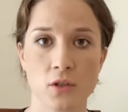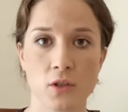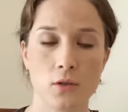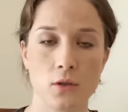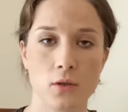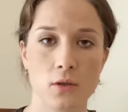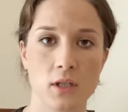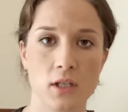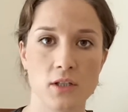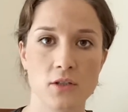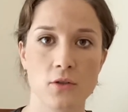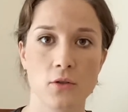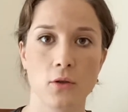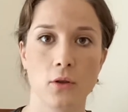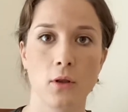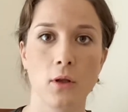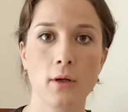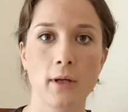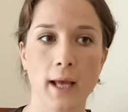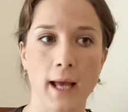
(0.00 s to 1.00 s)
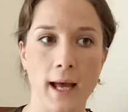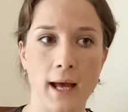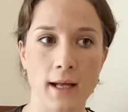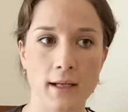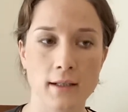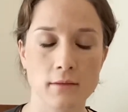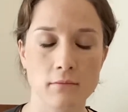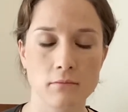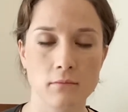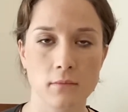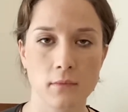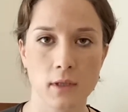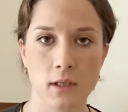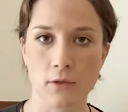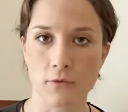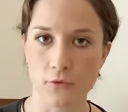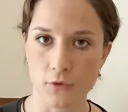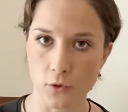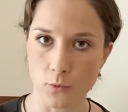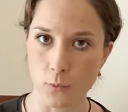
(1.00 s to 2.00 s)
you need to look at
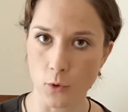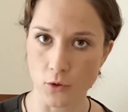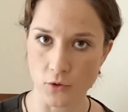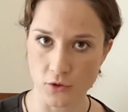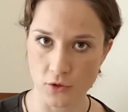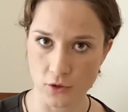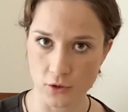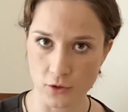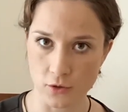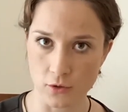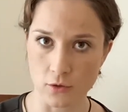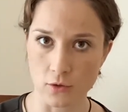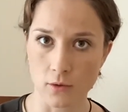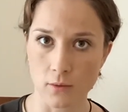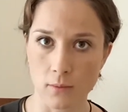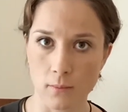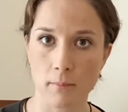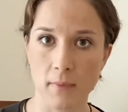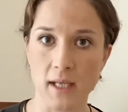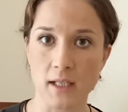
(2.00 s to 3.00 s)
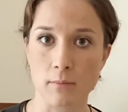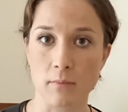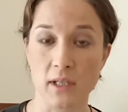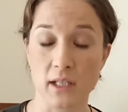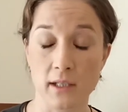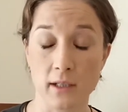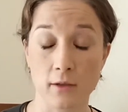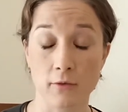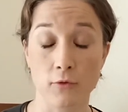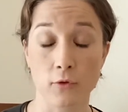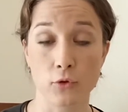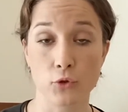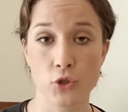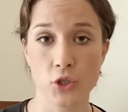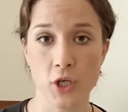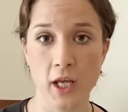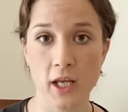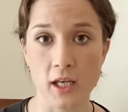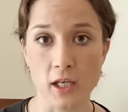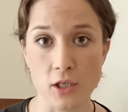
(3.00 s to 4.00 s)
if you want to make meaningful
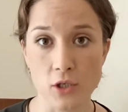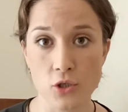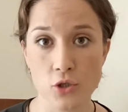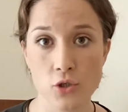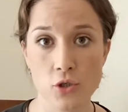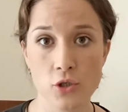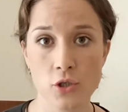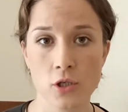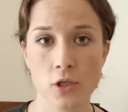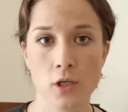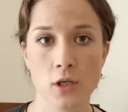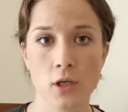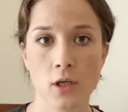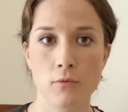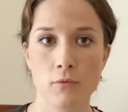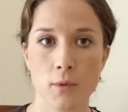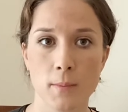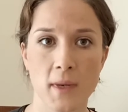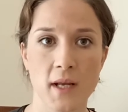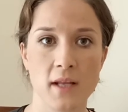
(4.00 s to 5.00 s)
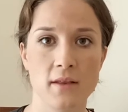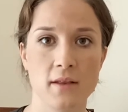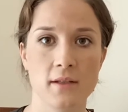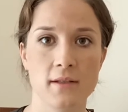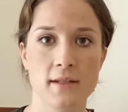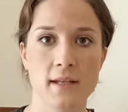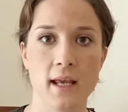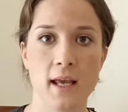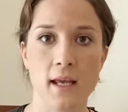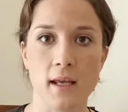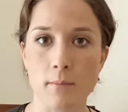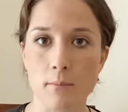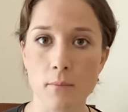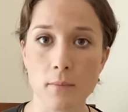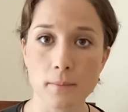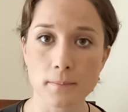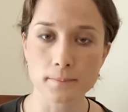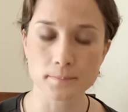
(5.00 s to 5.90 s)
change remain the same.